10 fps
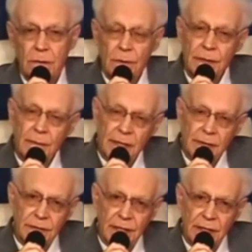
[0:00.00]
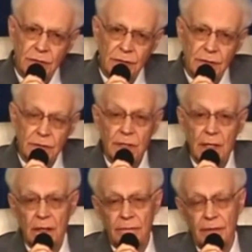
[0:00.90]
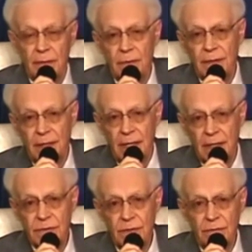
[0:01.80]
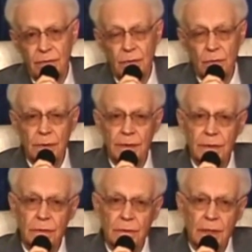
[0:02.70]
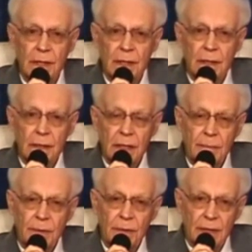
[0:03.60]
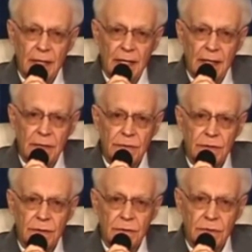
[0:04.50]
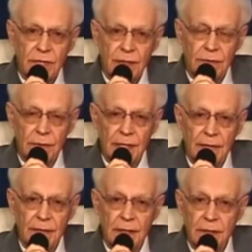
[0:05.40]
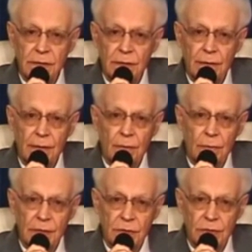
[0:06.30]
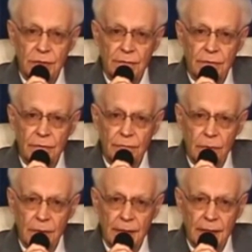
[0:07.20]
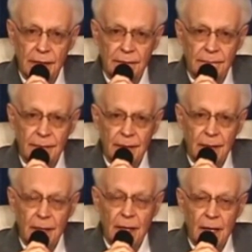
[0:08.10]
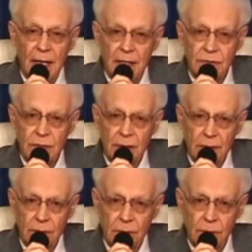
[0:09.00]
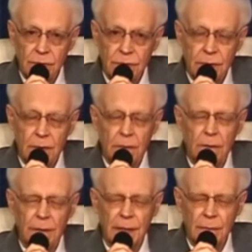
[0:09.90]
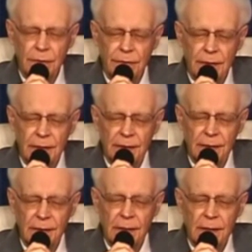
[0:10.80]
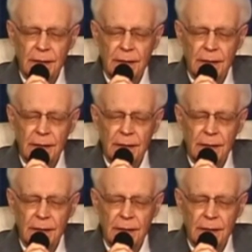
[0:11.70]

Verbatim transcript: During the meditation itself, I'm going to ask if you would to keep your eyes centered on the interior region of your forehead, eyes closed, looking within,